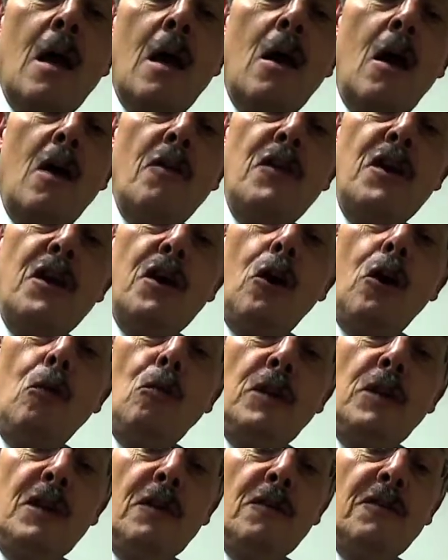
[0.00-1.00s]
And the
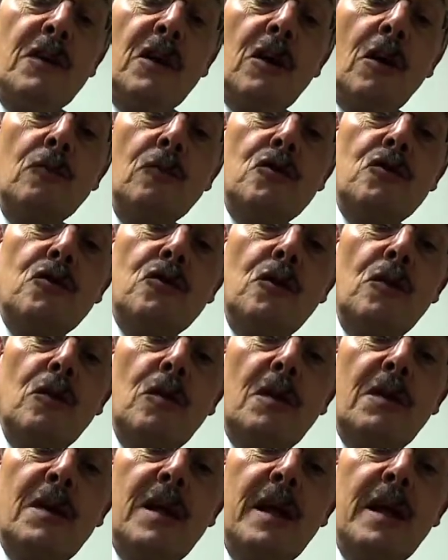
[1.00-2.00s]
only other control
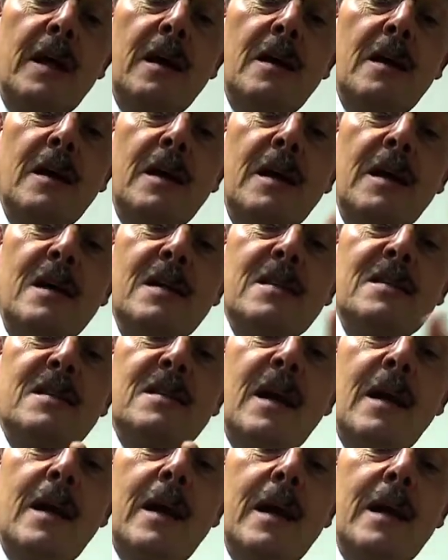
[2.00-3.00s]
on here is
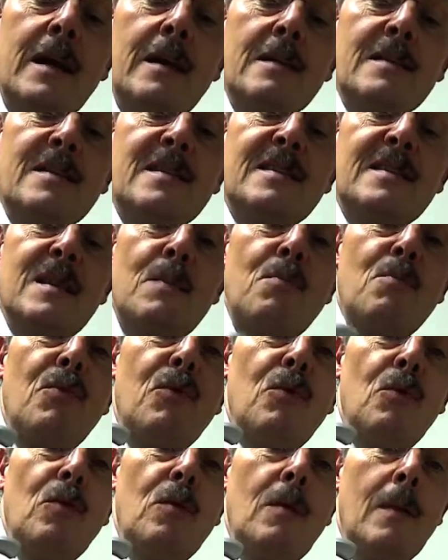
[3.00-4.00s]
a
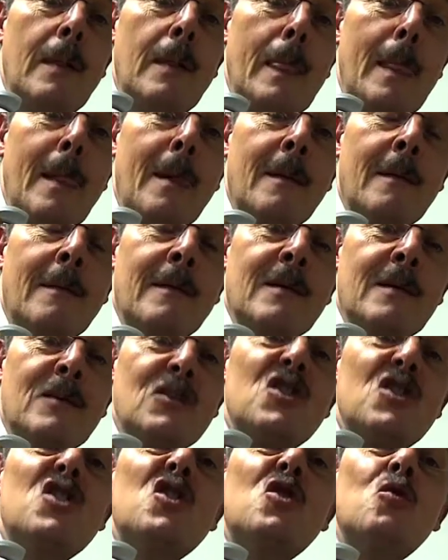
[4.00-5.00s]
simple
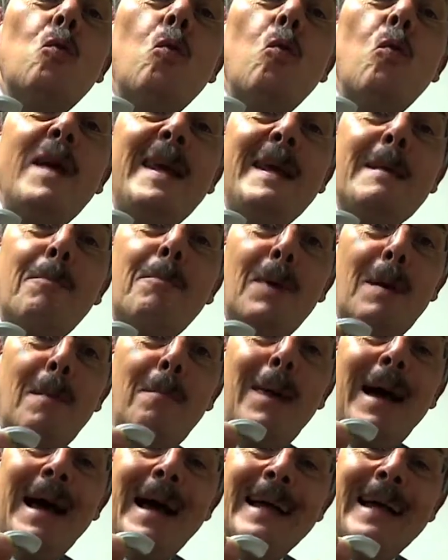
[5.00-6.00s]
sweep
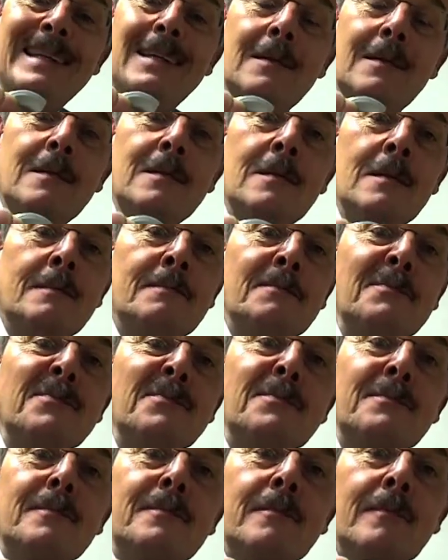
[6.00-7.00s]
pad,
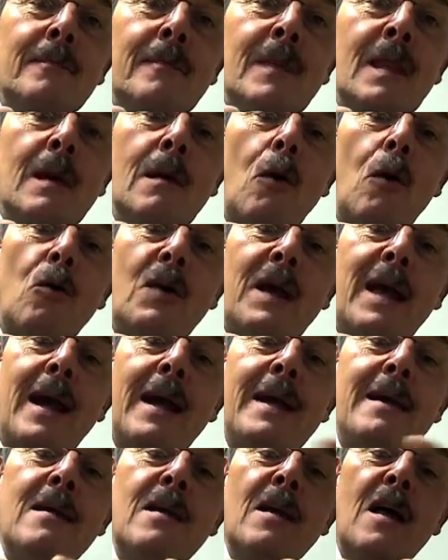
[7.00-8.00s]

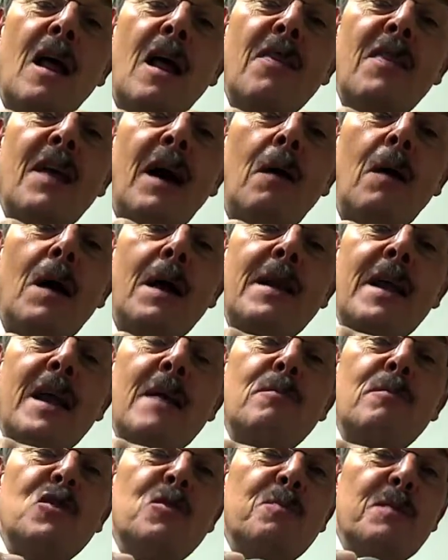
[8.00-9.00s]
okay, and that
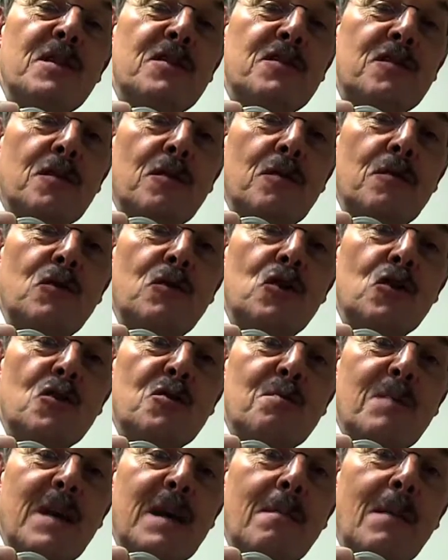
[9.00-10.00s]
enables me to just
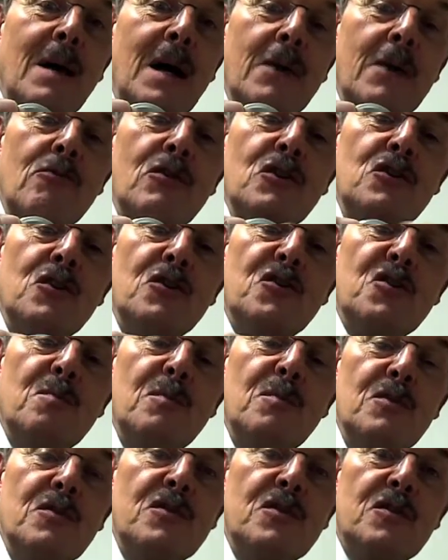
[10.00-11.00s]
make minor
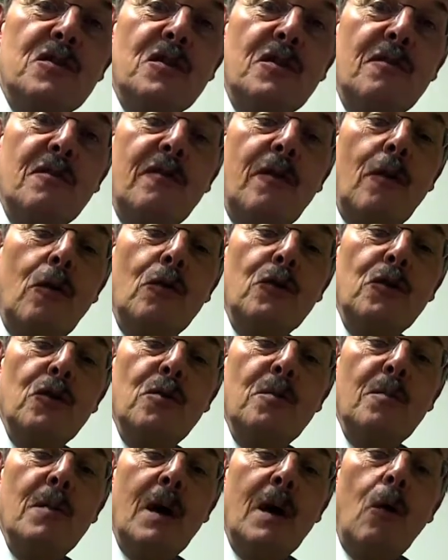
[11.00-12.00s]
adjustments to the
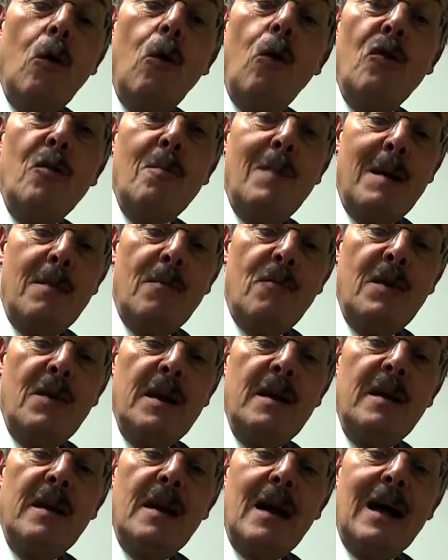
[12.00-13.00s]
volume or the
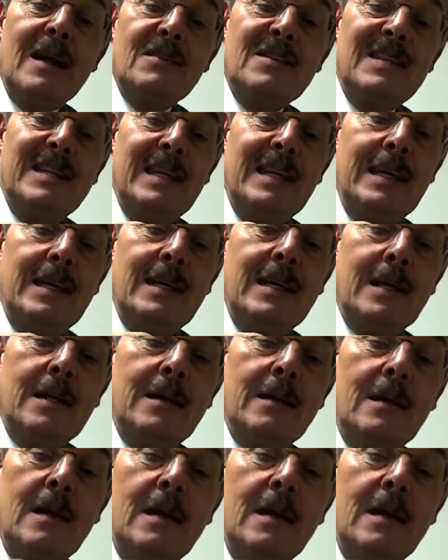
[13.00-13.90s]
memory as needed.